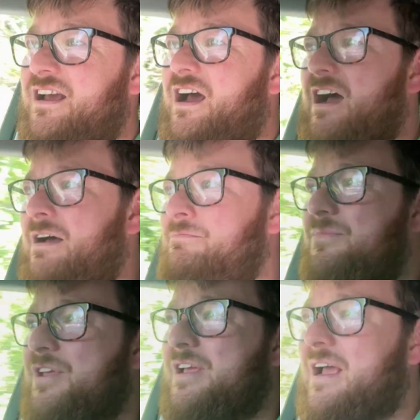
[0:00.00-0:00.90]

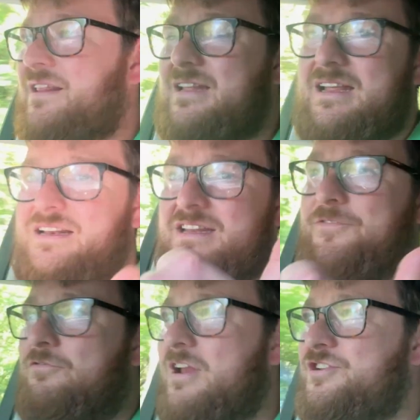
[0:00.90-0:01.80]
that the
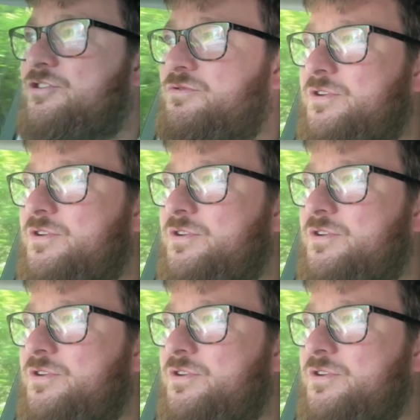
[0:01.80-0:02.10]
differentials,